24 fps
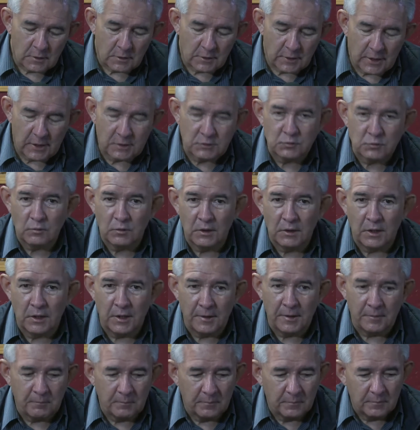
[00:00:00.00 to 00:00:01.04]
And that's what
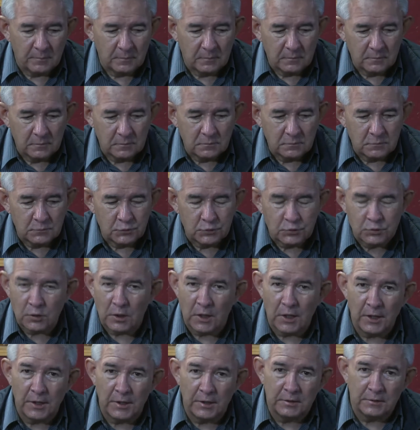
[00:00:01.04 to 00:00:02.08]
I'm
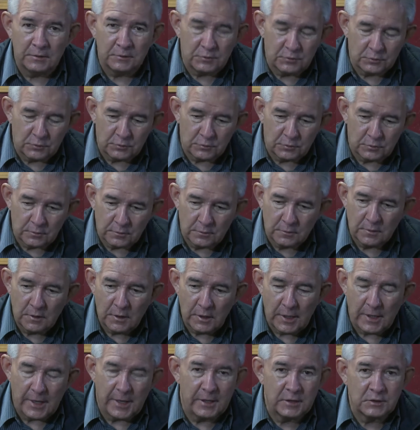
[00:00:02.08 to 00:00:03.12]
trying to
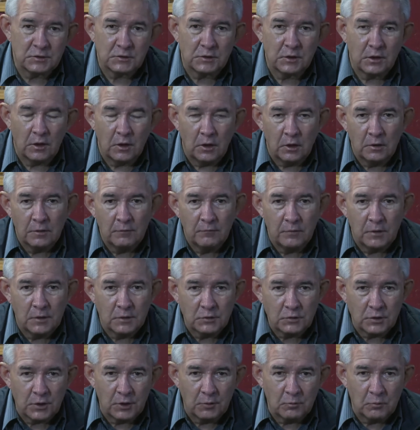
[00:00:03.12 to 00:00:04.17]
ask all of our
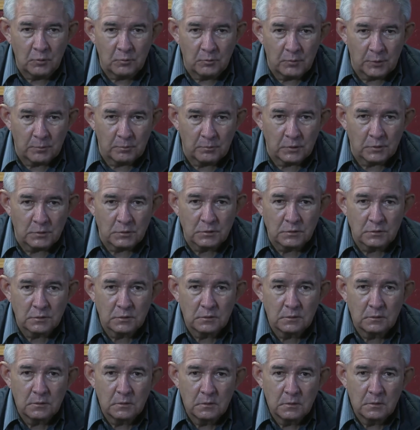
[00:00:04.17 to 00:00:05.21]
tribal members
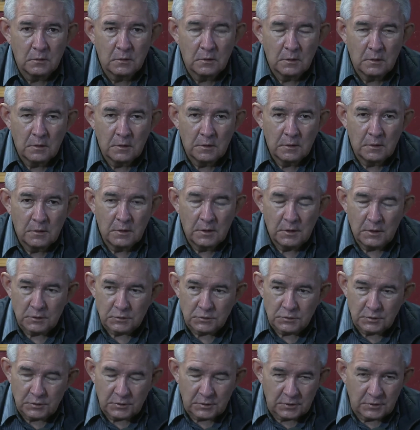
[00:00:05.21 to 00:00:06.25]

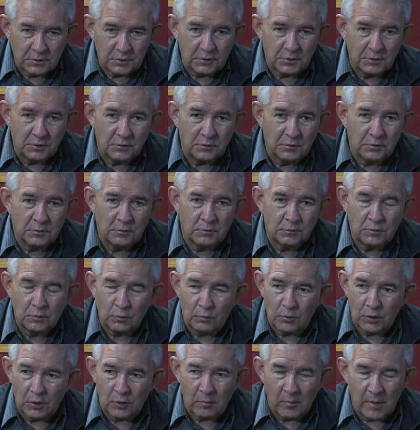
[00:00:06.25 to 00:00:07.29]
is to continue to
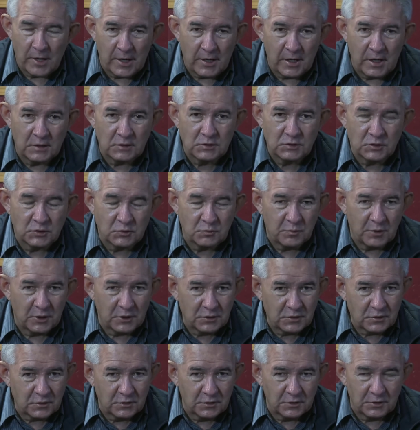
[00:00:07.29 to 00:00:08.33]
wear masks,
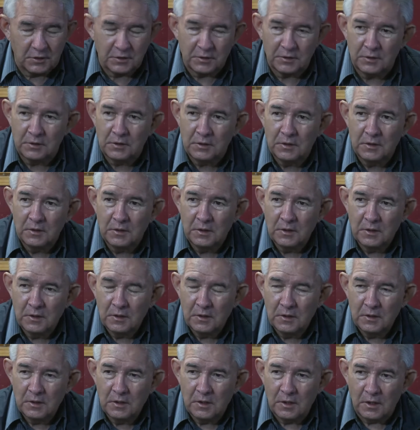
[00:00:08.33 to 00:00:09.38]
especially
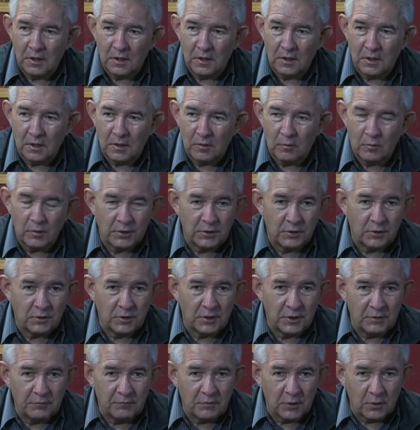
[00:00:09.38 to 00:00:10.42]
when you
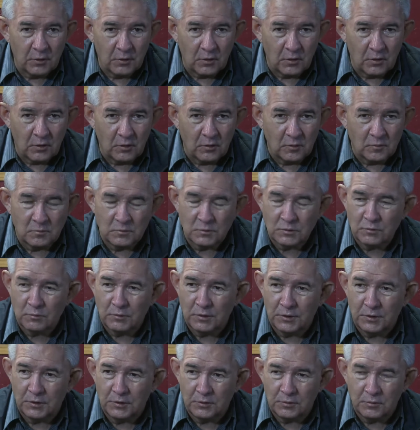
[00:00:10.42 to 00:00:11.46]
leave your homes,
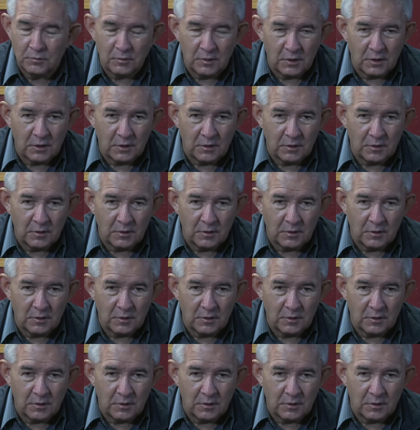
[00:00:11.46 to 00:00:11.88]
when you